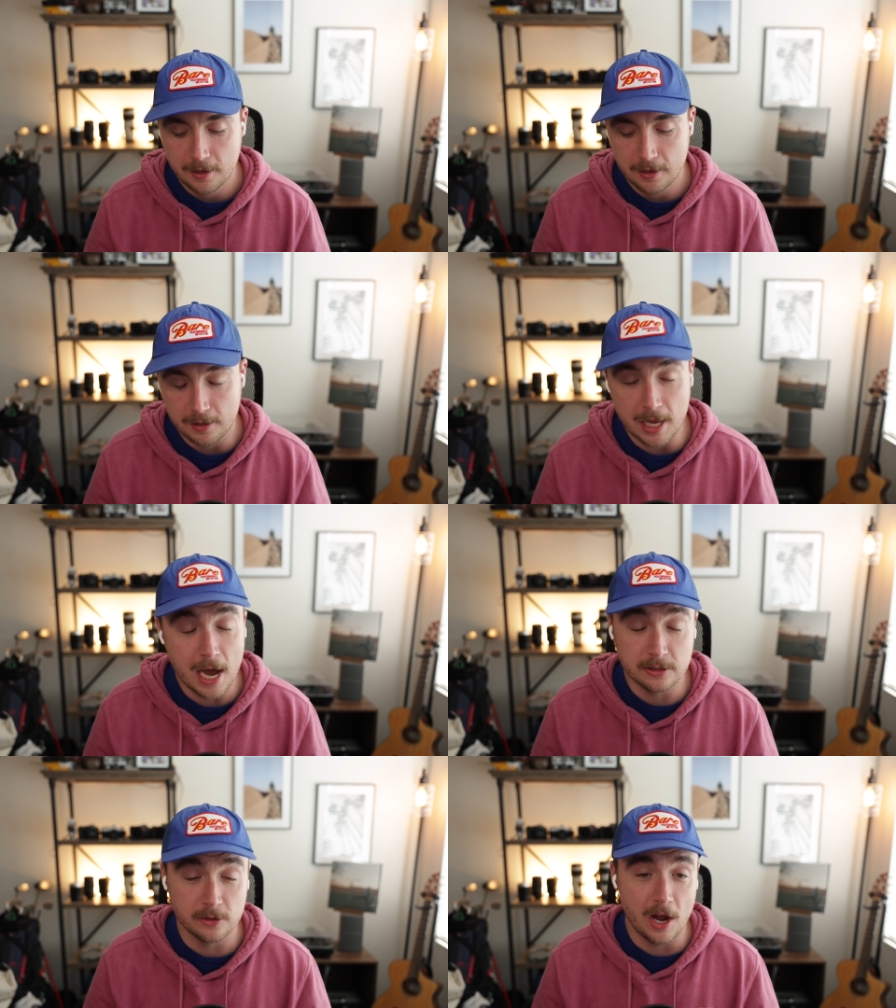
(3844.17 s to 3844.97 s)
yeah,
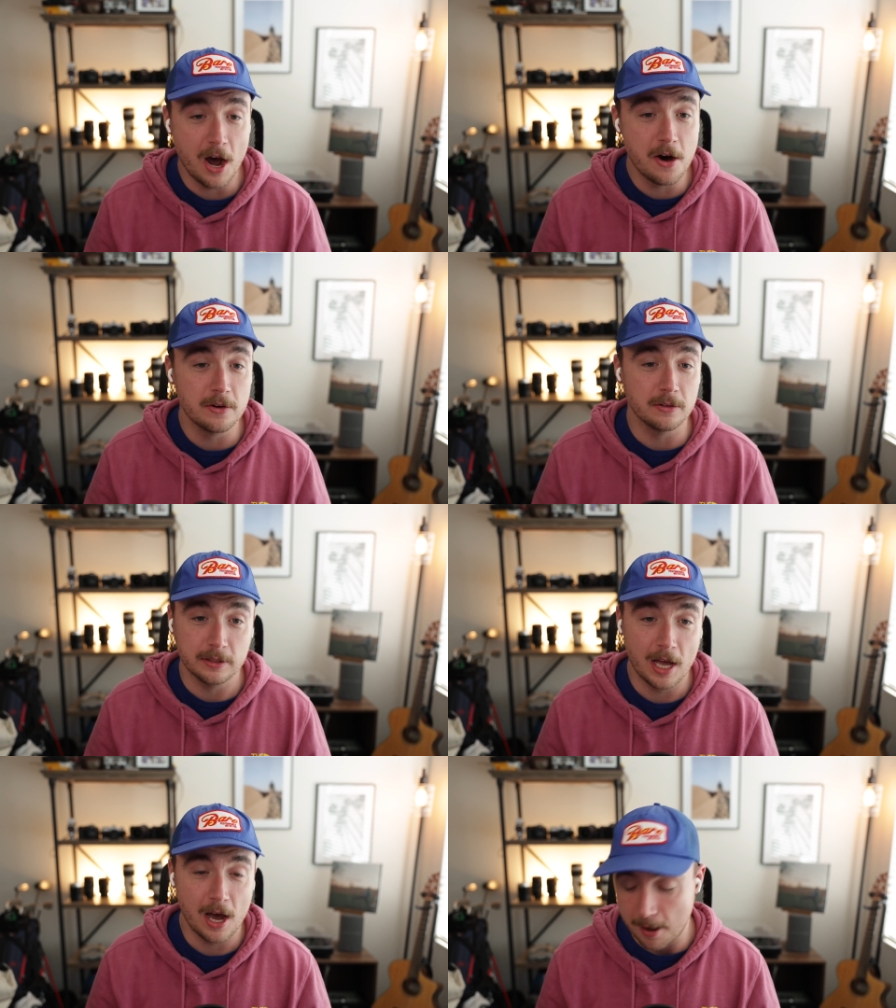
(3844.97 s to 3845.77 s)
so now
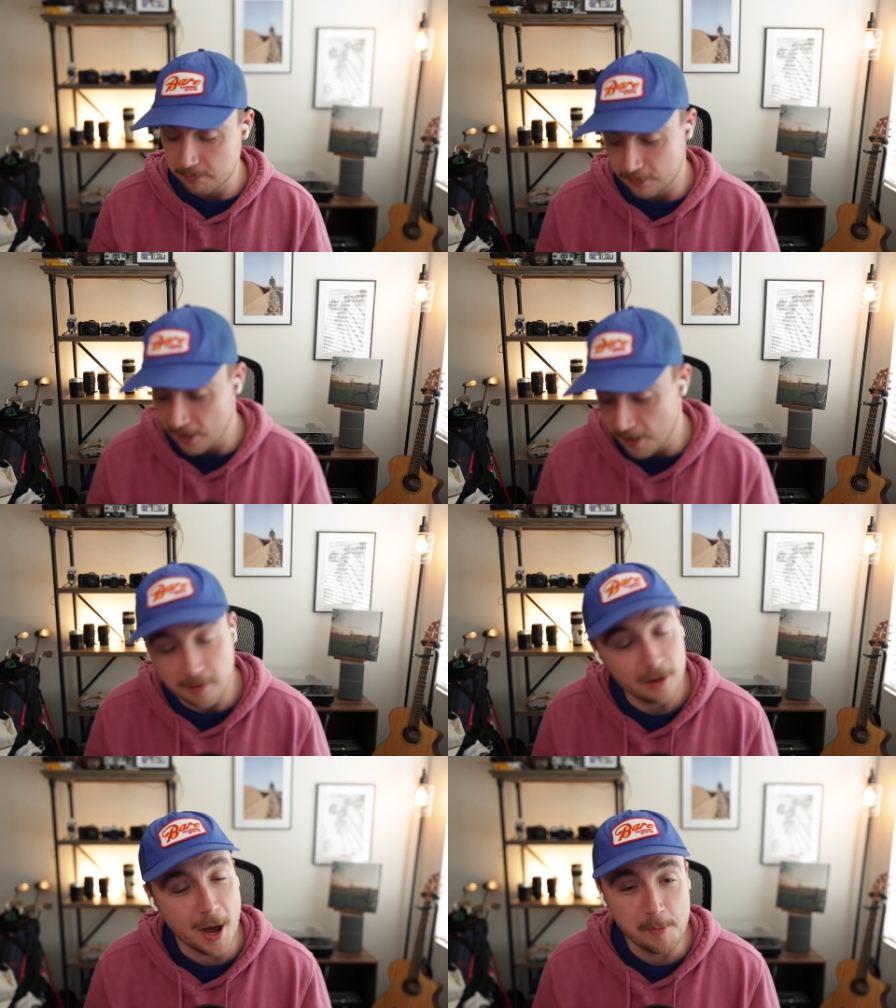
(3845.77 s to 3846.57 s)
now I'm
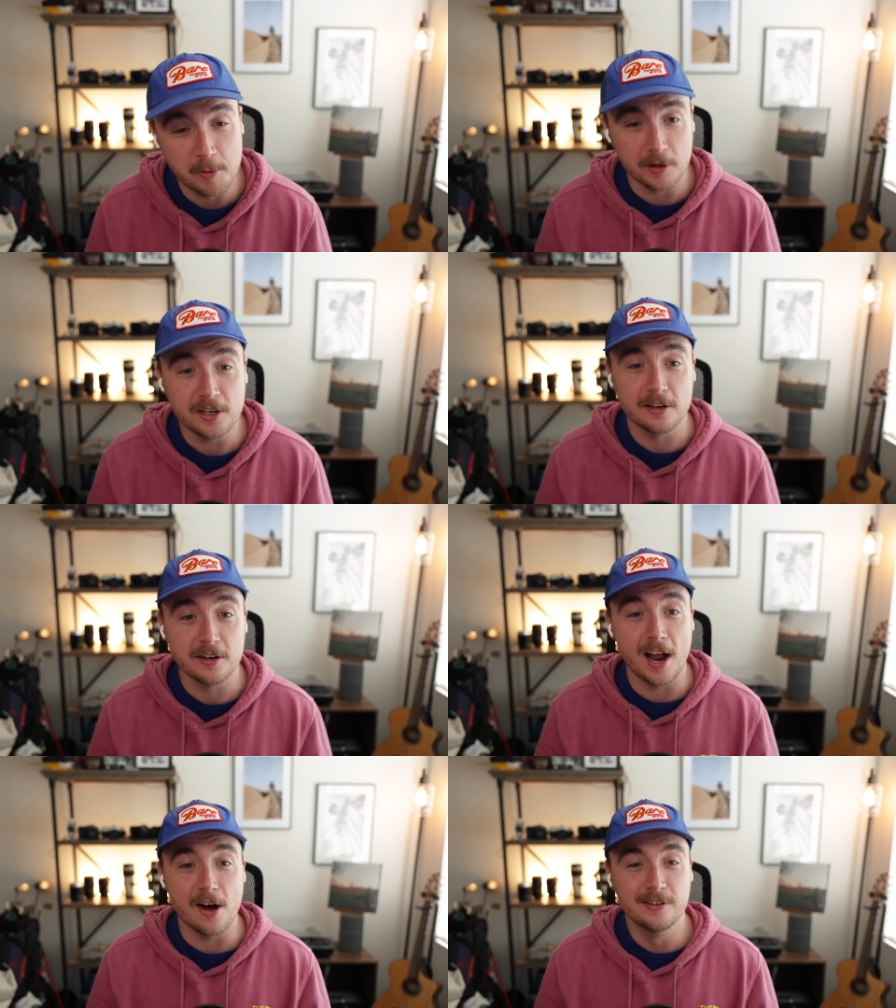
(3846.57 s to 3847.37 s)
I'm a reader
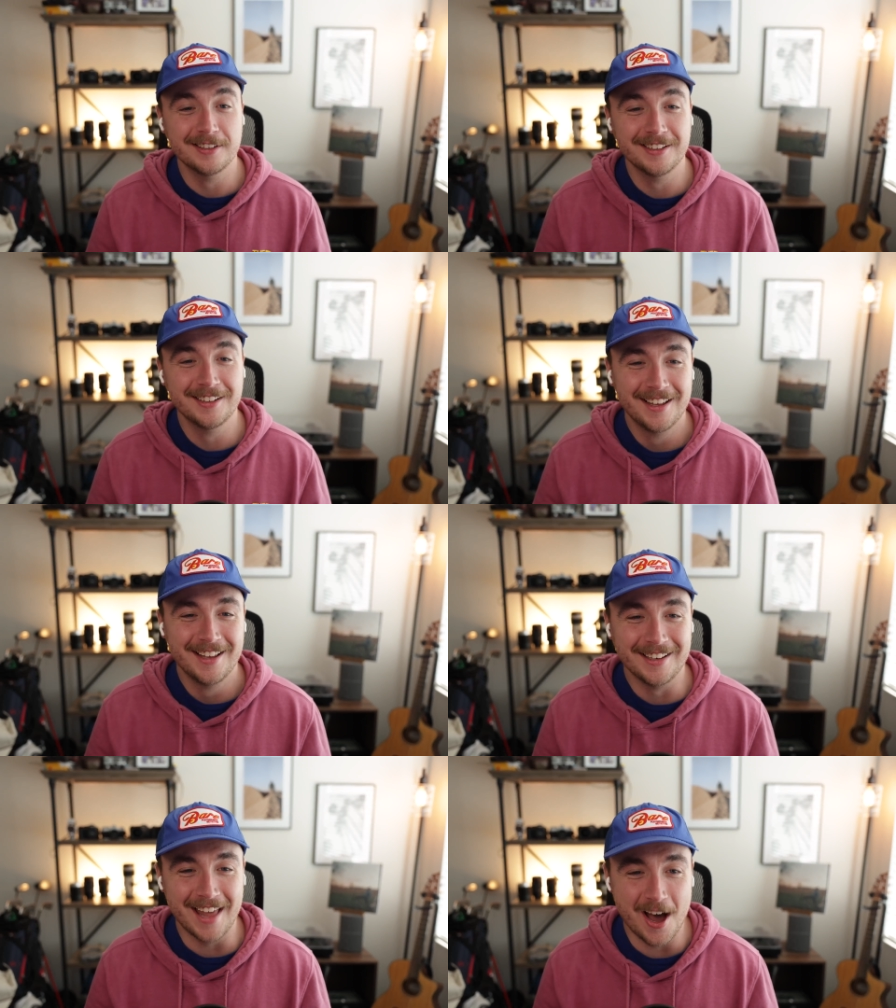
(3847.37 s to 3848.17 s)
now.
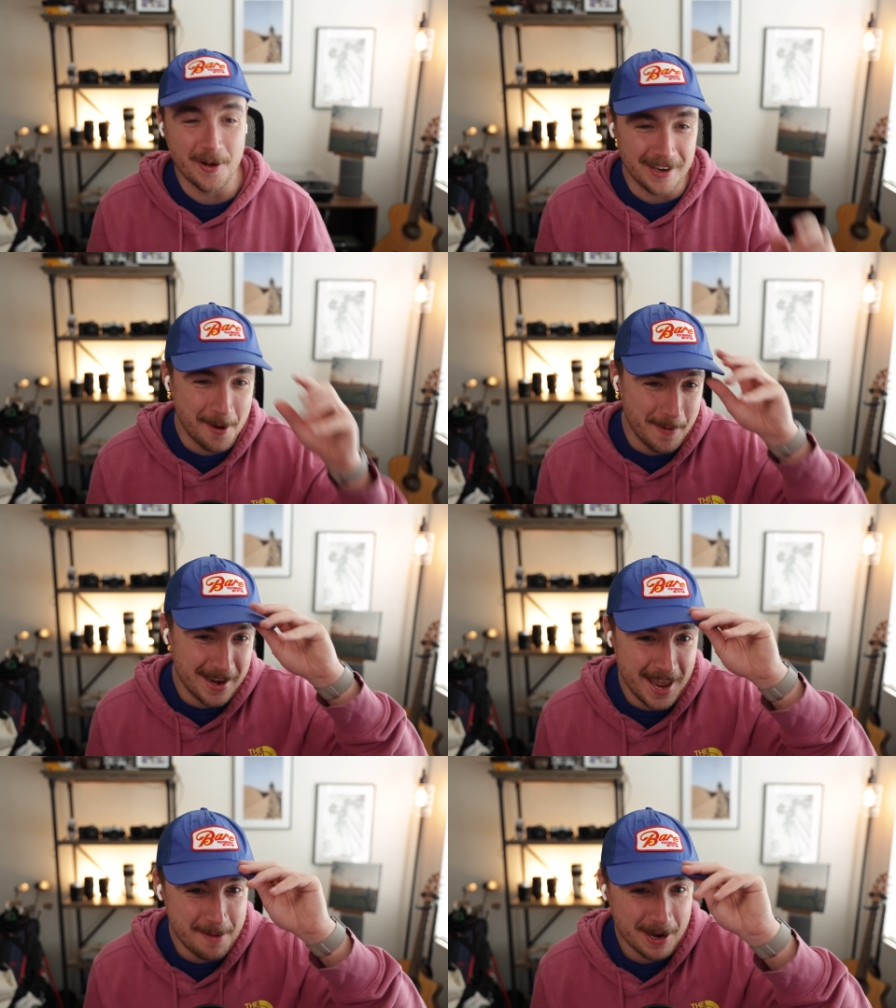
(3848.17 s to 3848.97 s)
Now now my
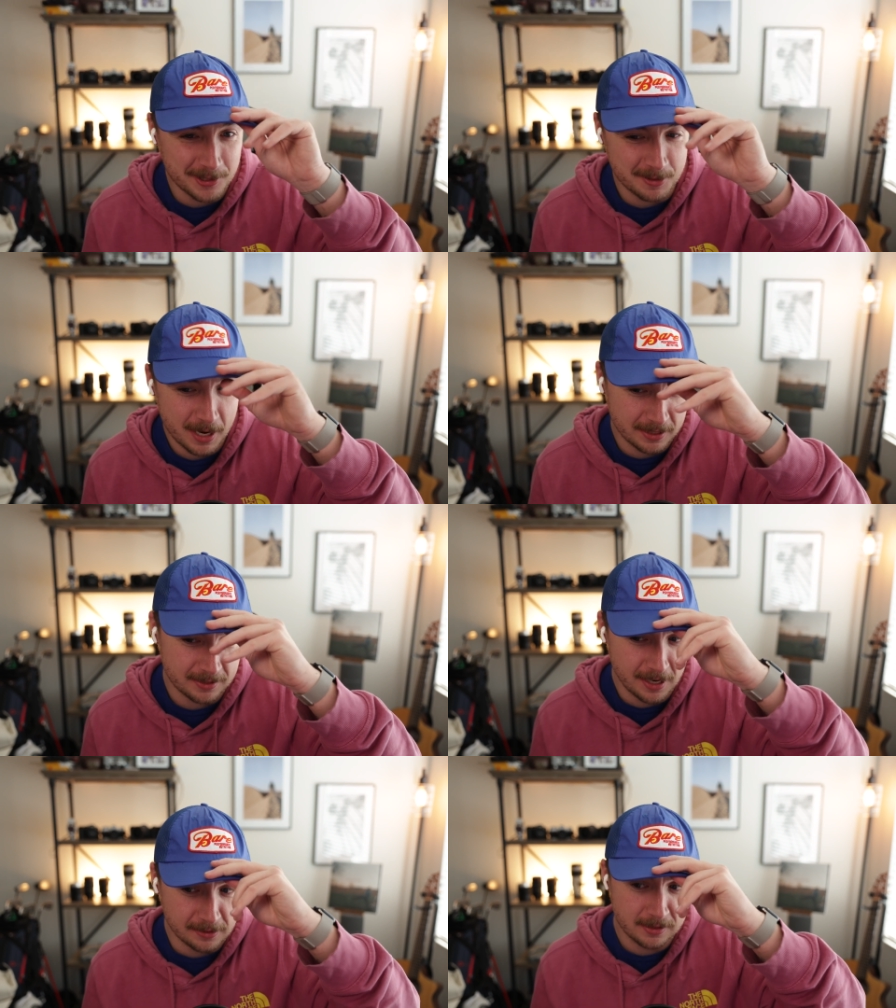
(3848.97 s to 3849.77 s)
name actually makes
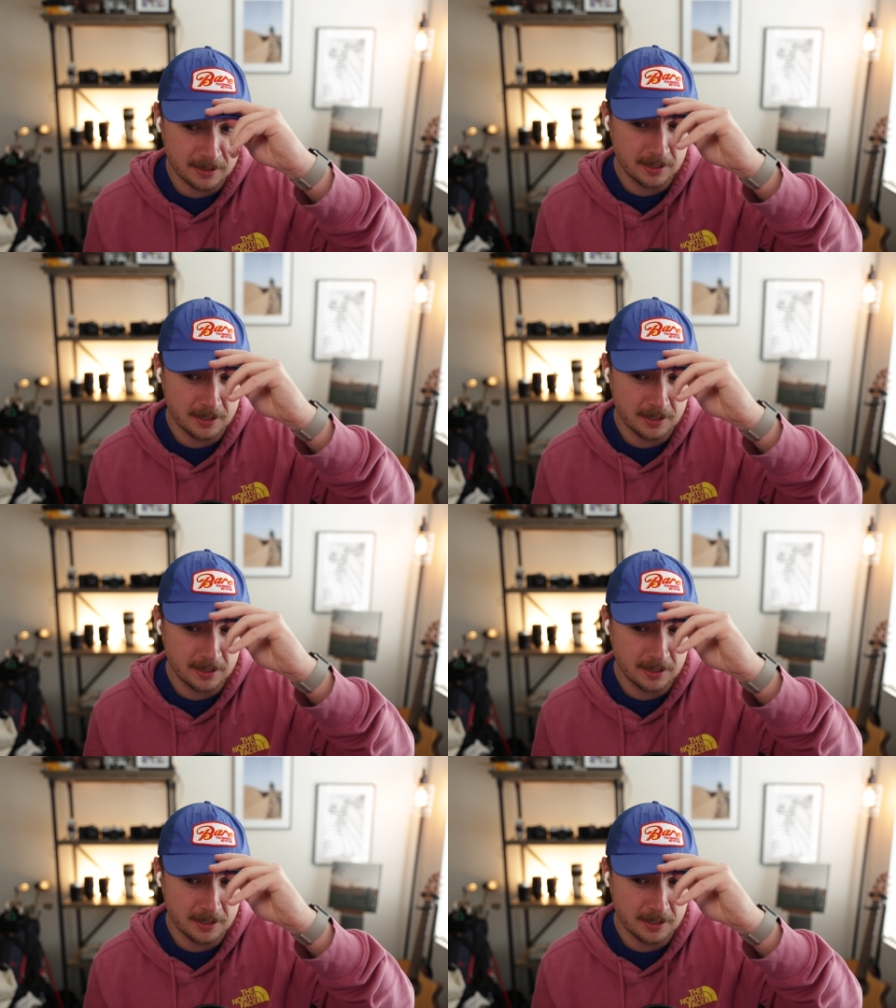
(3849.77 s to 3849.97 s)
sense.